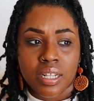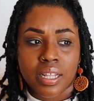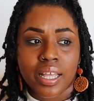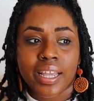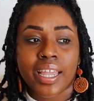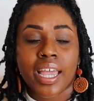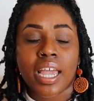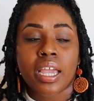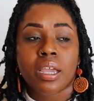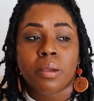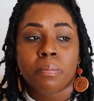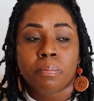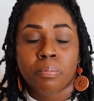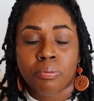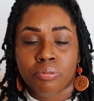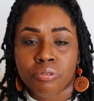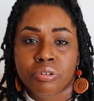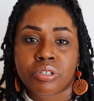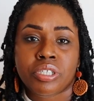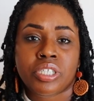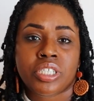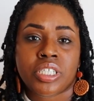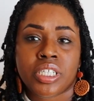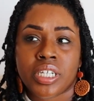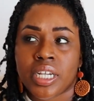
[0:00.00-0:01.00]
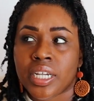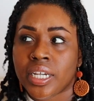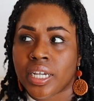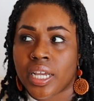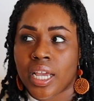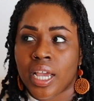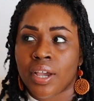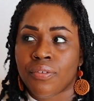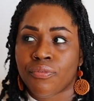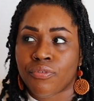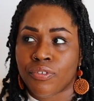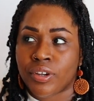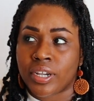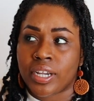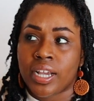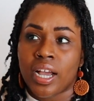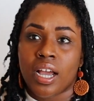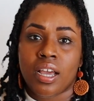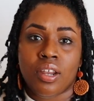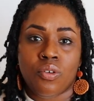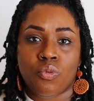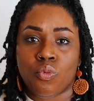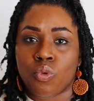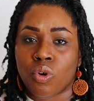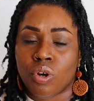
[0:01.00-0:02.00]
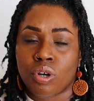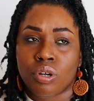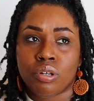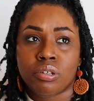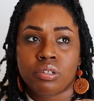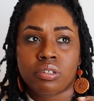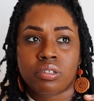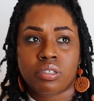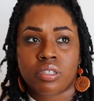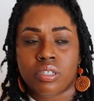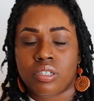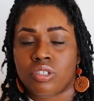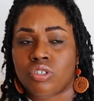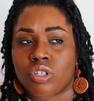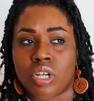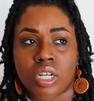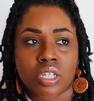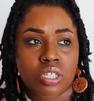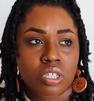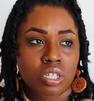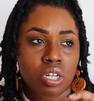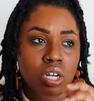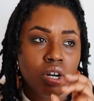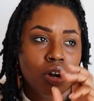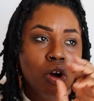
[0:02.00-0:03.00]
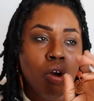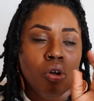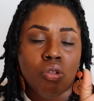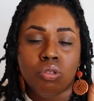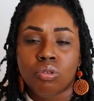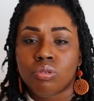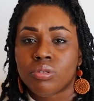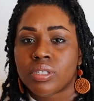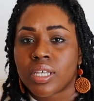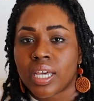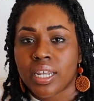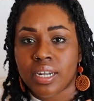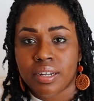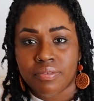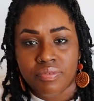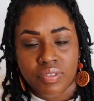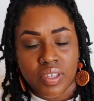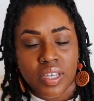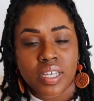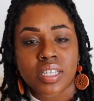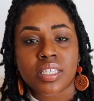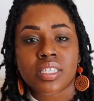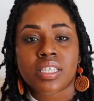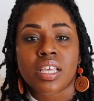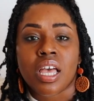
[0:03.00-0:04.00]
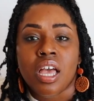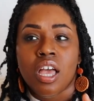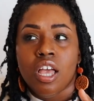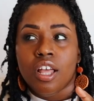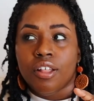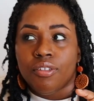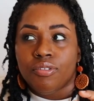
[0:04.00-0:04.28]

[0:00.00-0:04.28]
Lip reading: Like, I appreciate every kind word, suggestion, all those kind of things